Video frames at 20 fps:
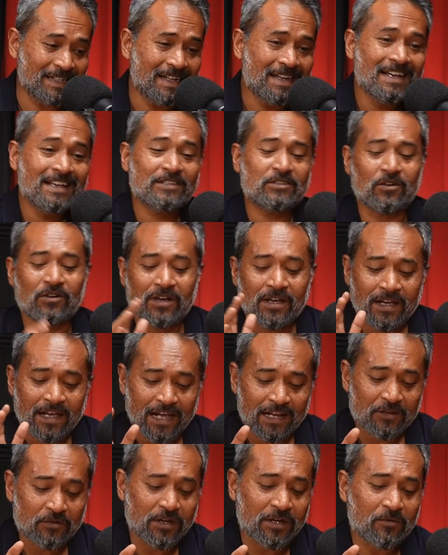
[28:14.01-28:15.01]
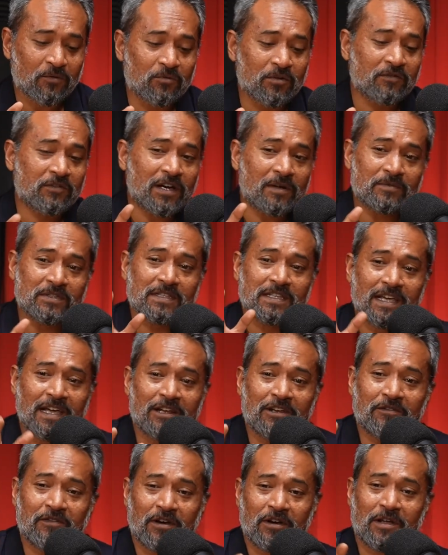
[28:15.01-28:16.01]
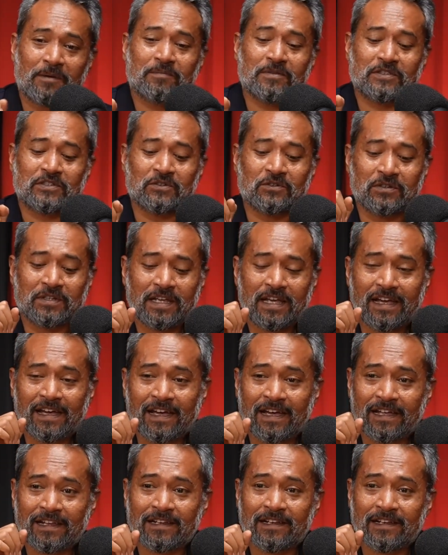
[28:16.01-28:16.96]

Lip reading: So anyway, we've come to the end of our episode. And